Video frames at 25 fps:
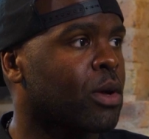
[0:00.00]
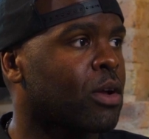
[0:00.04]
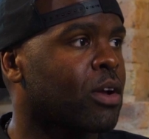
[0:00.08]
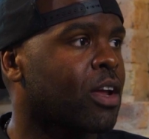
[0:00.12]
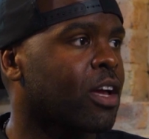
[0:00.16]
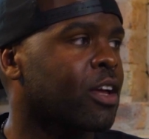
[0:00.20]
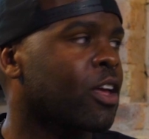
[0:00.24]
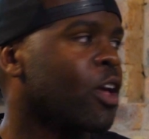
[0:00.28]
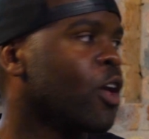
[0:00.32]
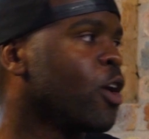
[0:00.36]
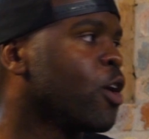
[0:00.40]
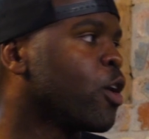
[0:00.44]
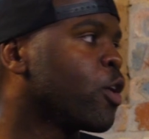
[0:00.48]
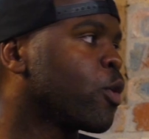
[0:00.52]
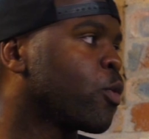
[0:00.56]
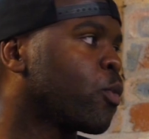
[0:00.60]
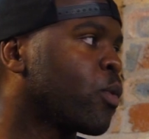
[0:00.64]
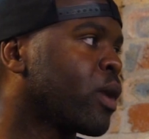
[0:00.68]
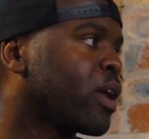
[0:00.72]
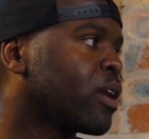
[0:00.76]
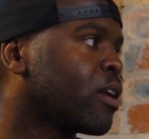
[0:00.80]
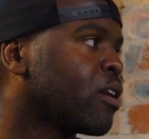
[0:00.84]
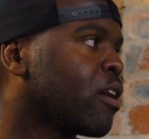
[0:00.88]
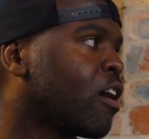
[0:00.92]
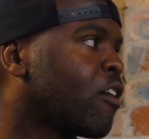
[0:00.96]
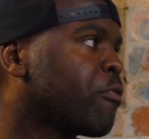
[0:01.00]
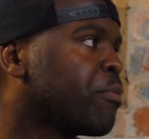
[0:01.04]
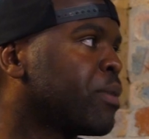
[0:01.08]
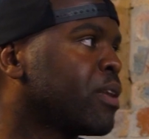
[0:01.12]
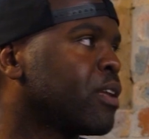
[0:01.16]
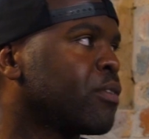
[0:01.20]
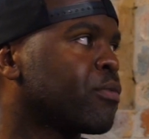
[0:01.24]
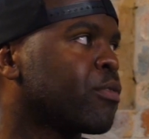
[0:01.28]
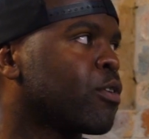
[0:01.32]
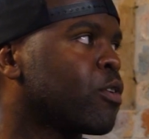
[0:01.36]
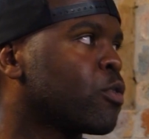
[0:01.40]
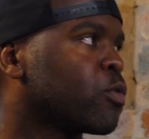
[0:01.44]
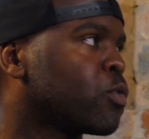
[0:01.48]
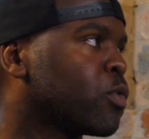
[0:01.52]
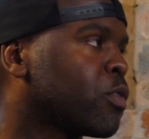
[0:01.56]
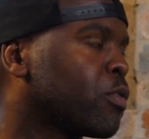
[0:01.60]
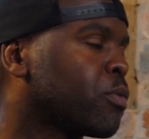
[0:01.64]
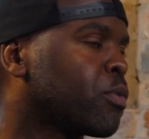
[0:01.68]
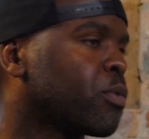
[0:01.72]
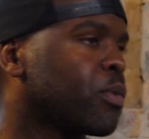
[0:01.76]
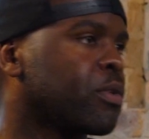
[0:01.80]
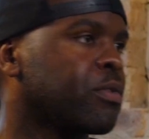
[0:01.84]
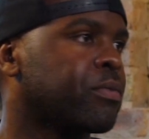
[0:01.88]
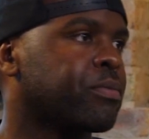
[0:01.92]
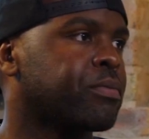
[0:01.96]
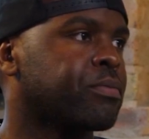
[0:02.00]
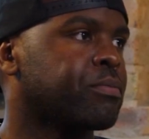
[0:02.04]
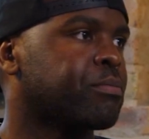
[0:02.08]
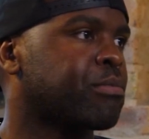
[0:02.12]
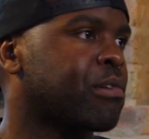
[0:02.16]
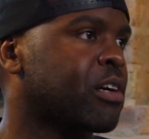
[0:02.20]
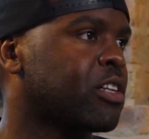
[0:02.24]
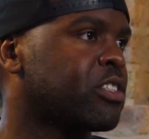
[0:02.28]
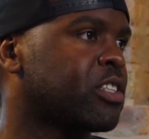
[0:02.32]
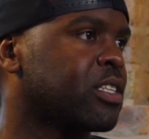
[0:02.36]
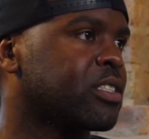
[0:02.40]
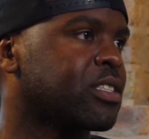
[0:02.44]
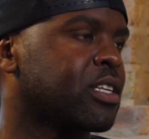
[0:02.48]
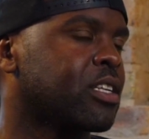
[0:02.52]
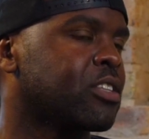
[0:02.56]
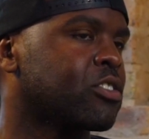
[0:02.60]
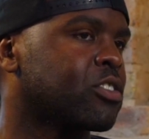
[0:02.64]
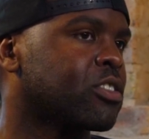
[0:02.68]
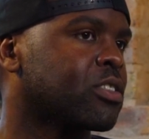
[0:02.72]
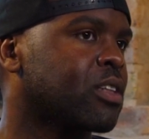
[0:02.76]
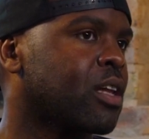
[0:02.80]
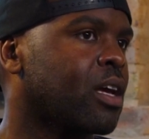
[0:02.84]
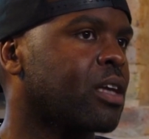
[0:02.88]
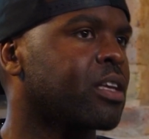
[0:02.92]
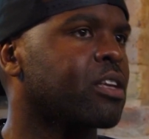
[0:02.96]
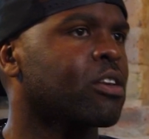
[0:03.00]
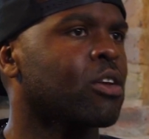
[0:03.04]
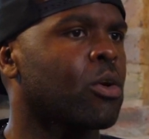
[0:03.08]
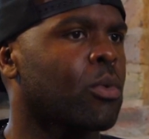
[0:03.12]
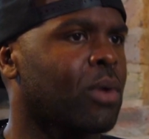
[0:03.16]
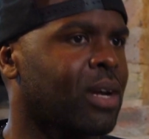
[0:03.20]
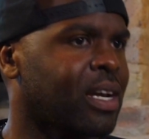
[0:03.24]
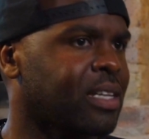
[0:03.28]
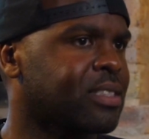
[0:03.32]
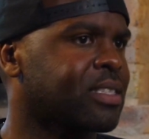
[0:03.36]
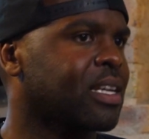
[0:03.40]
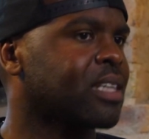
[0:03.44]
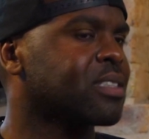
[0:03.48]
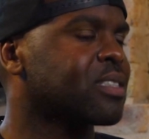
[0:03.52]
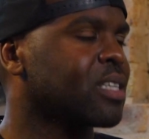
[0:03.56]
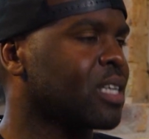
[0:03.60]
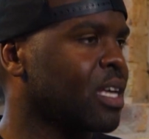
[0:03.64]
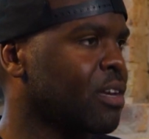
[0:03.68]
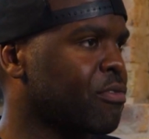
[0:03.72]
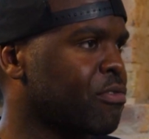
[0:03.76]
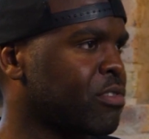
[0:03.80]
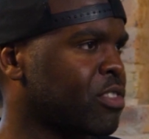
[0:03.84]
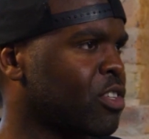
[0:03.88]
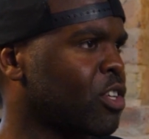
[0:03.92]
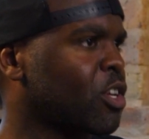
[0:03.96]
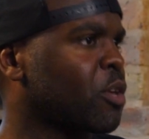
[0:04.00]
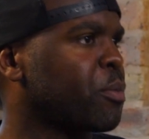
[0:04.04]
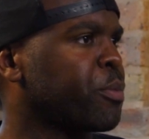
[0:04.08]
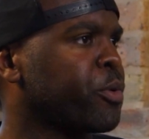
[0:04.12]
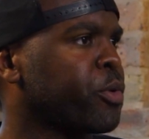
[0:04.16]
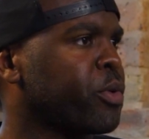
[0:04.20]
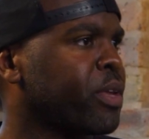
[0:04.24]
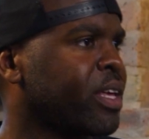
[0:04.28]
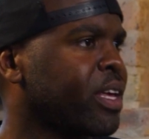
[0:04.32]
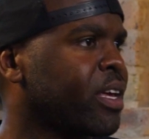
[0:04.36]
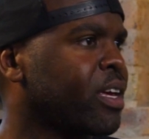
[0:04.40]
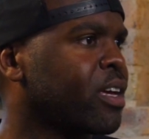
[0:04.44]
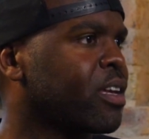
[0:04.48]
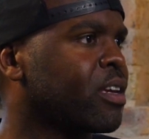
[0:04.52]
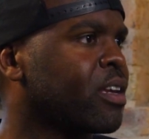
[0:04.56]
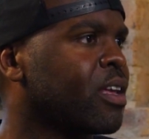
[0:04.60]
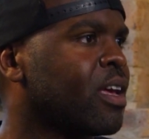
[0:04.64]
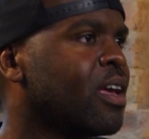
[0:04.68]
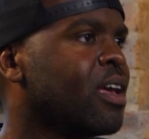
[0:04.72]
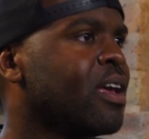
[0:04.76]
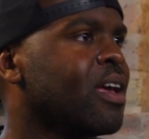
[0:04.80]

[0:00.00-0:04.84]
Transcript: like when I've been involved with projects, and it's just like, you know what, let's get together as a community and